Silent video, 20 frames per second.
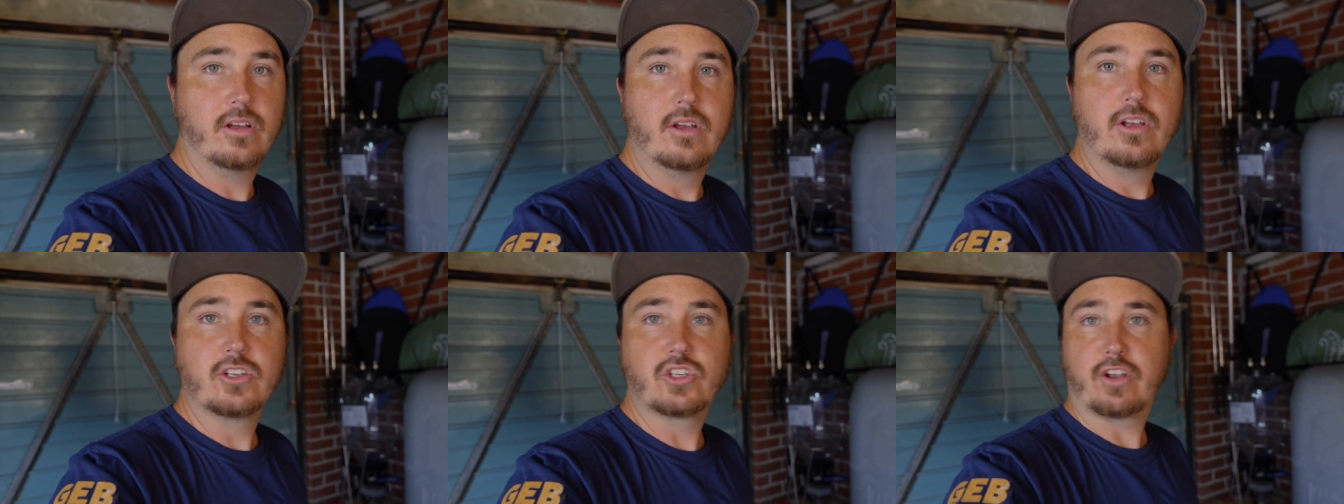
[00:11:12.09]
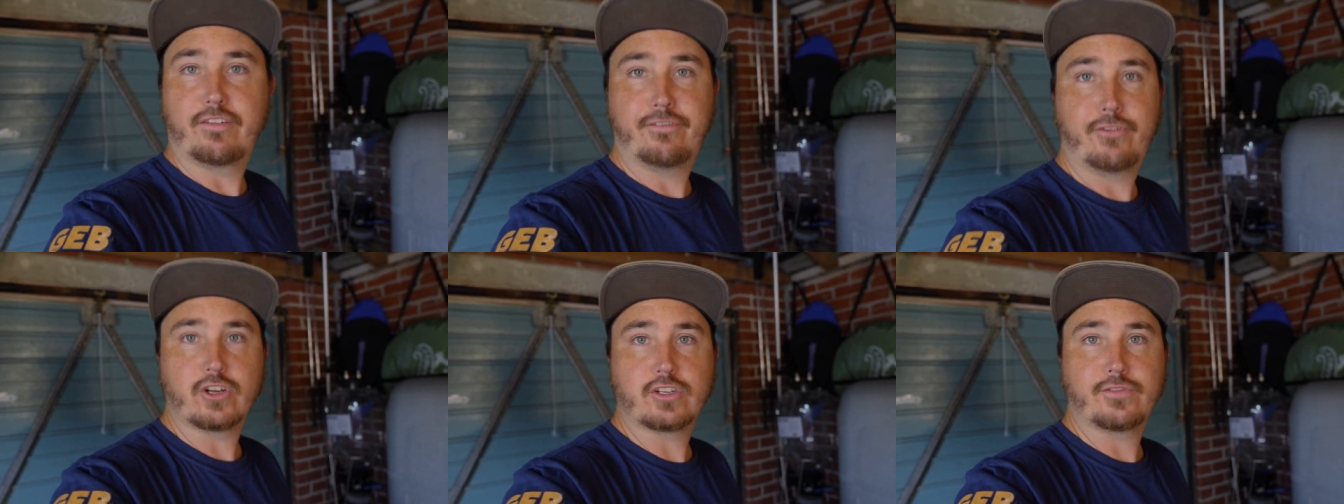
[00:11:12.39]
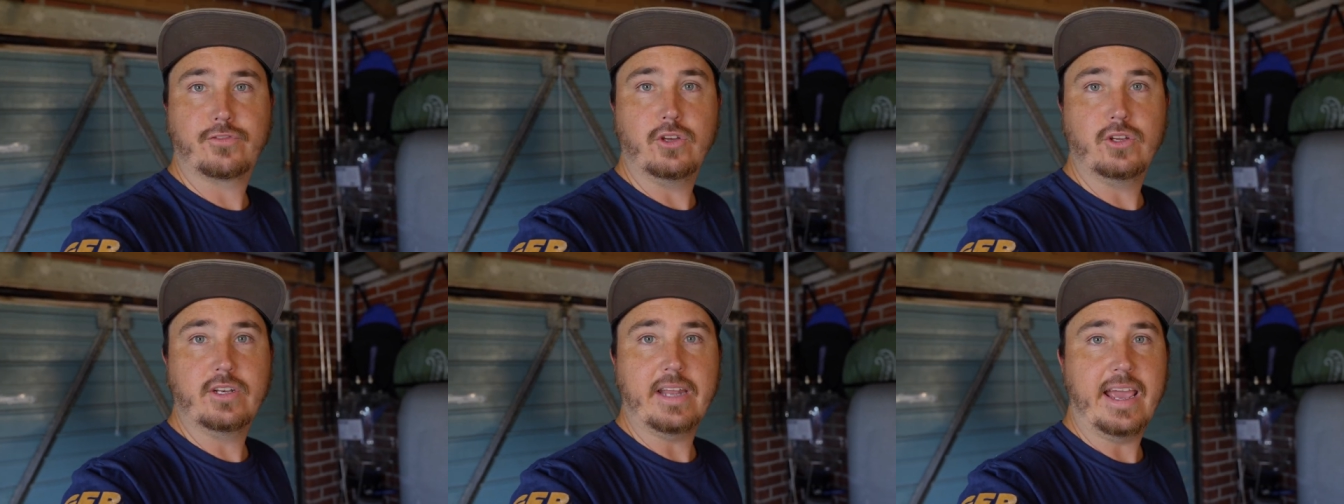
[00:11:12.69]
So the first
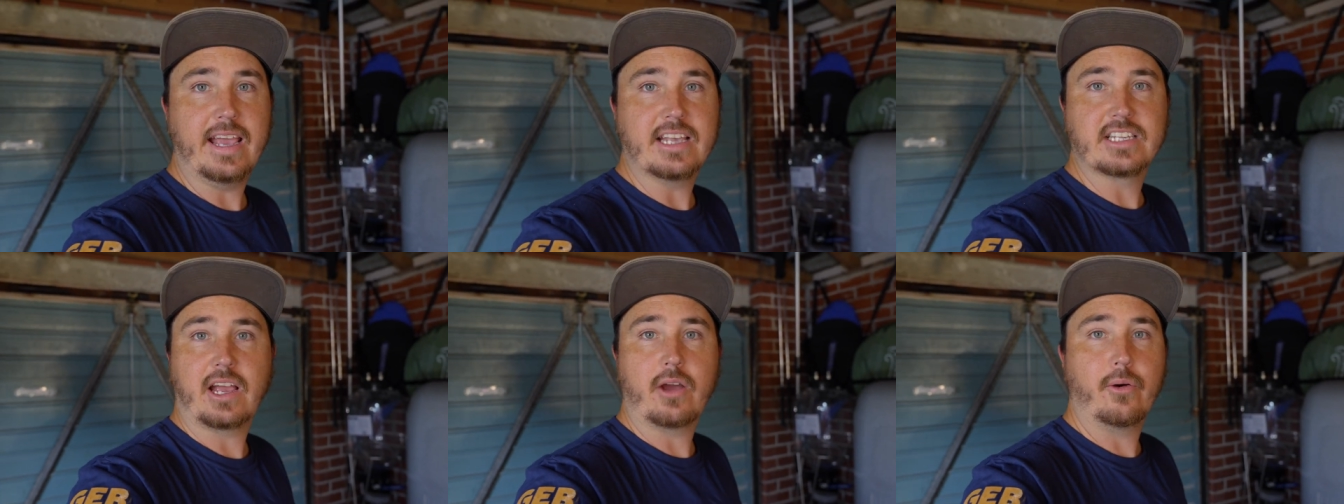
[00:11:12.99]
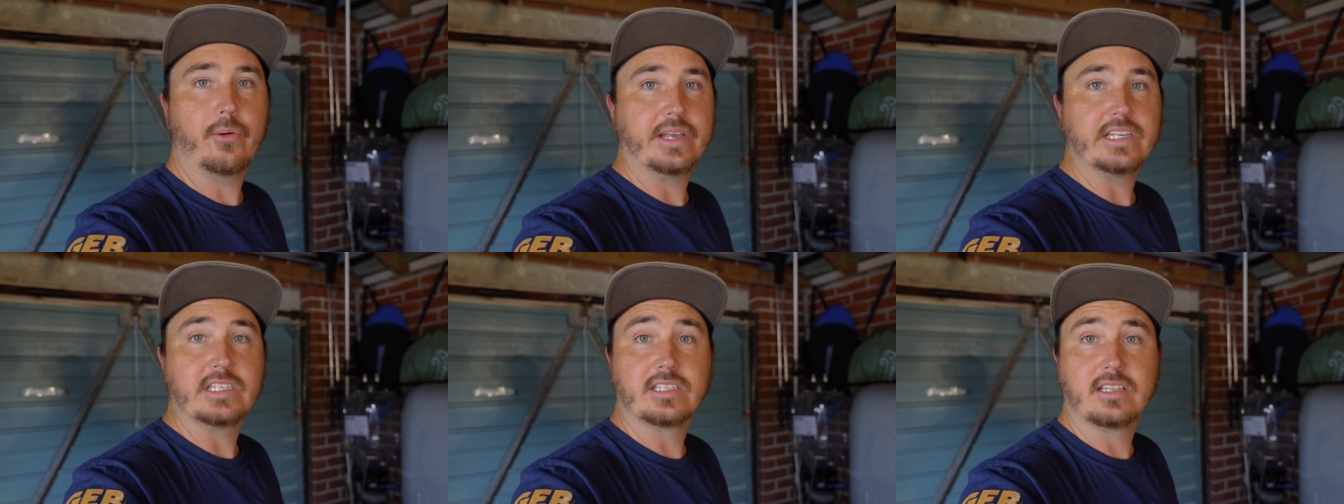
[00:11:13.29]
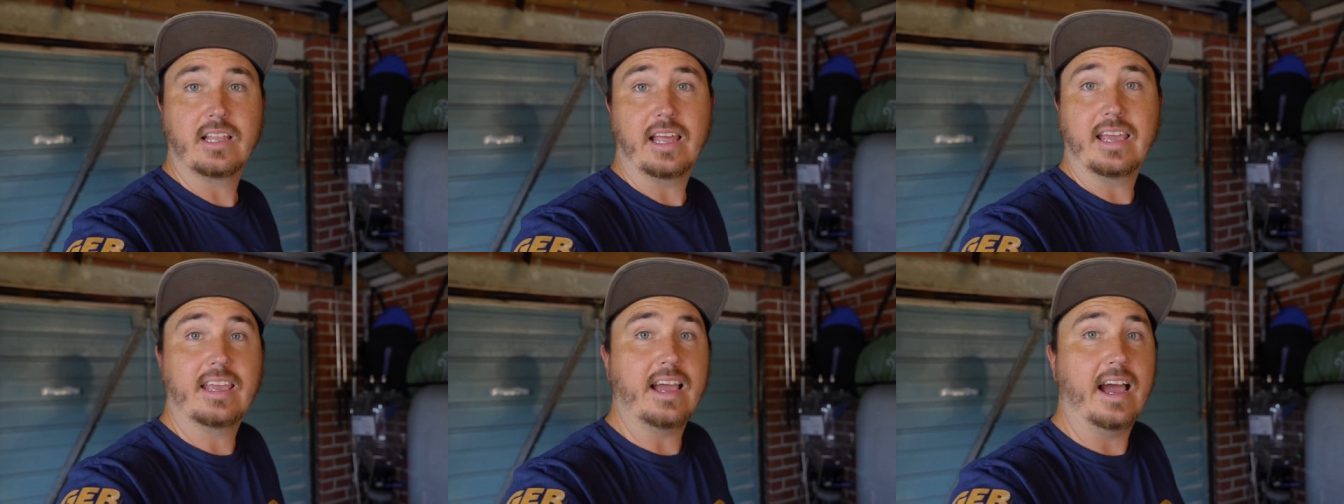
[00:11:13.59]
few days, I always
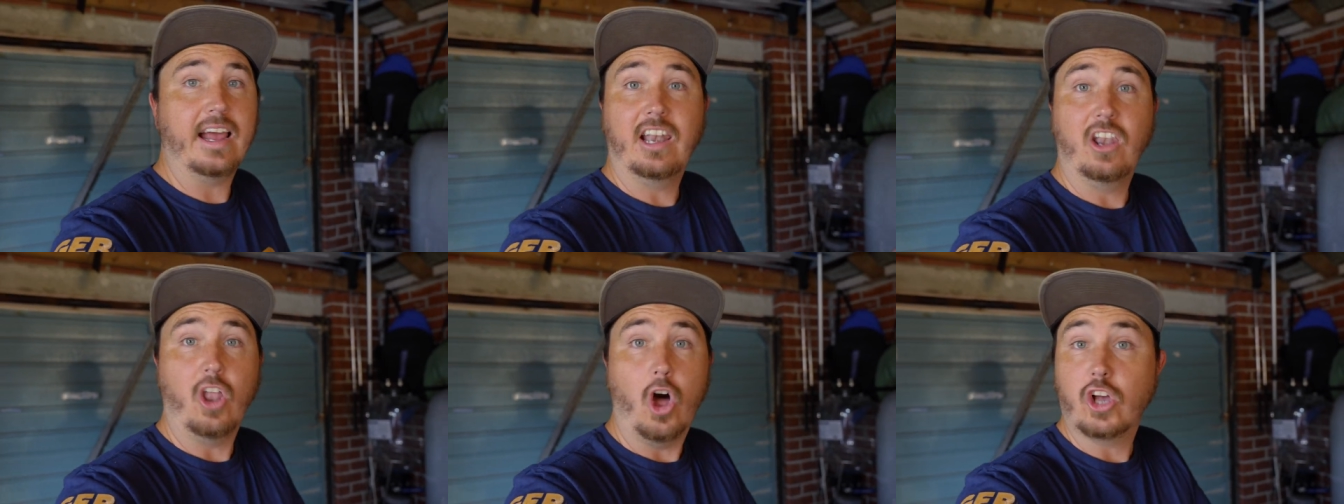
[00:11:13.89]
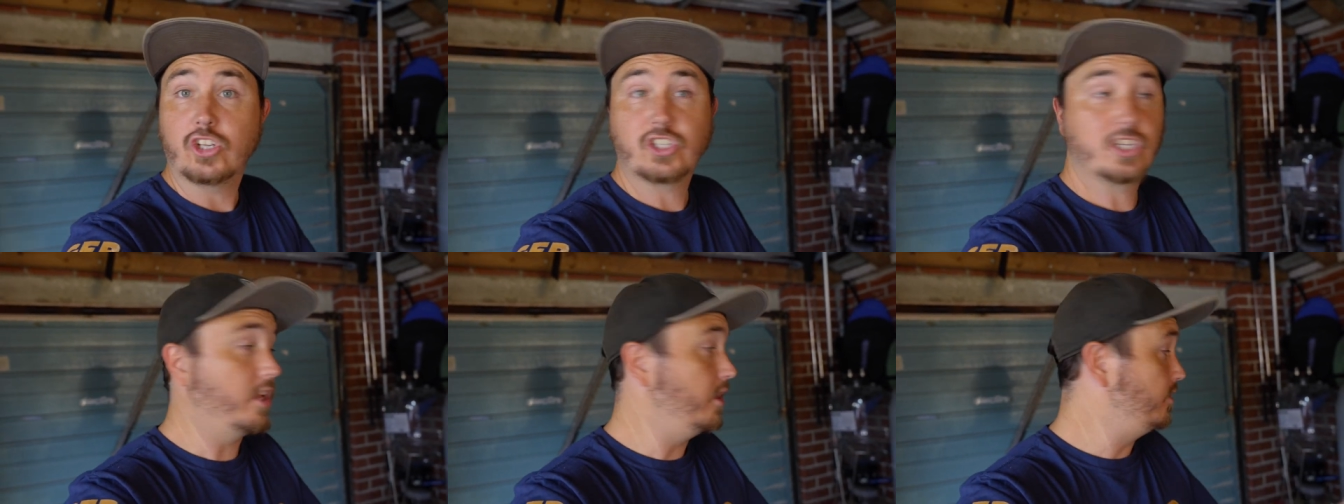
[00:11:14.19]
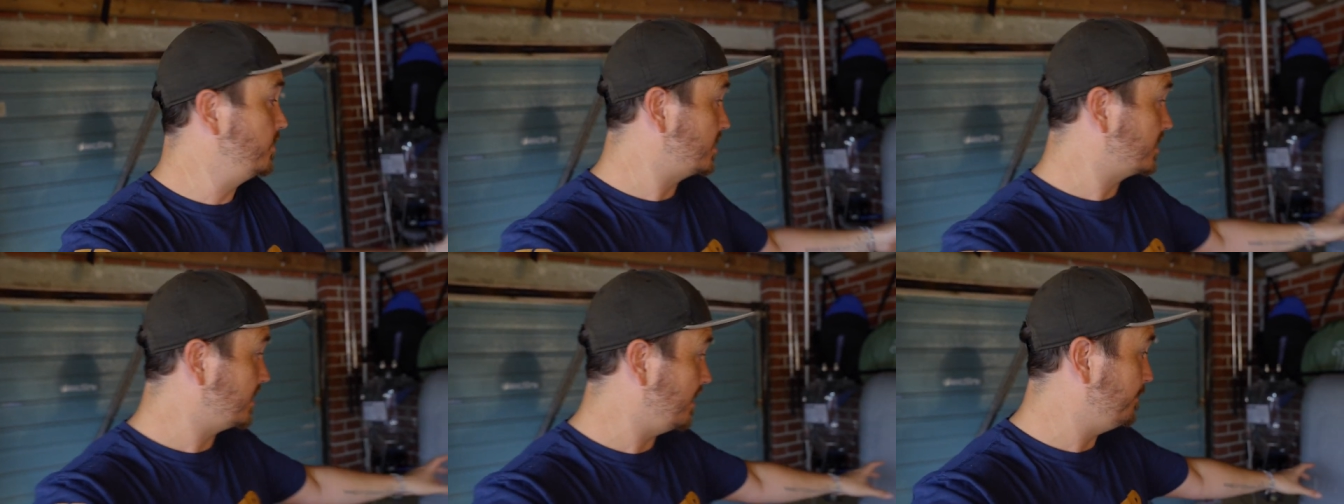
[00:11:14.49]
like, I lost
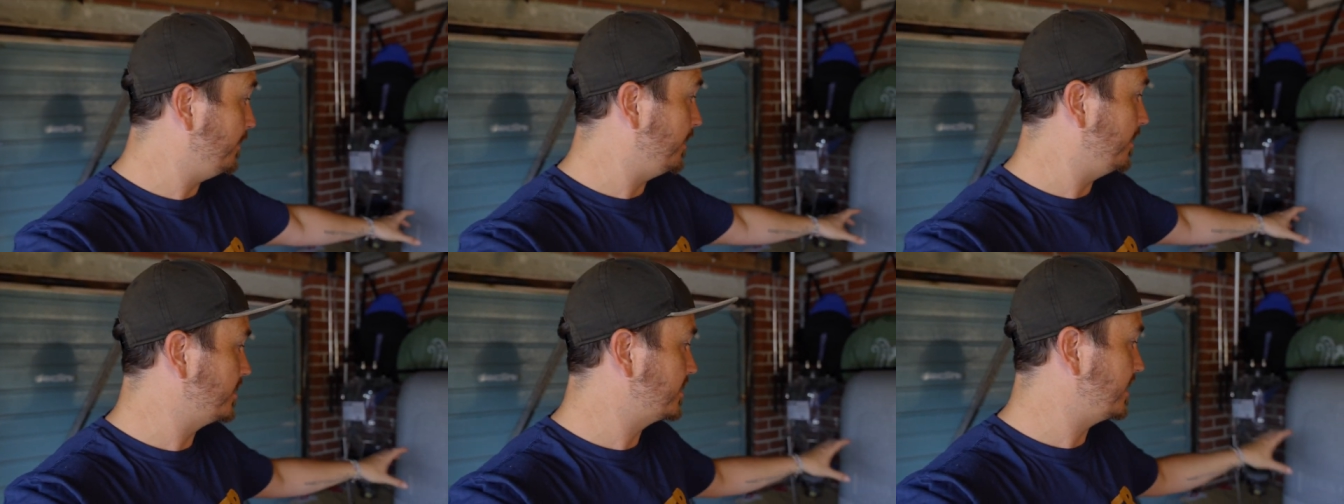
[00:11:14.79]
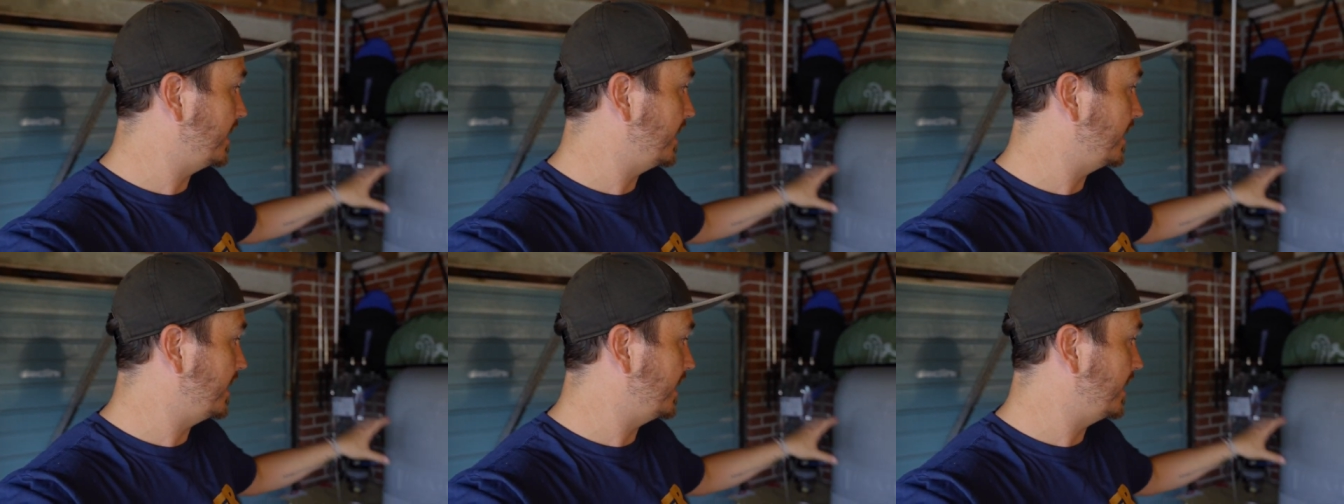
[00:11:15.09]
loads of stuff because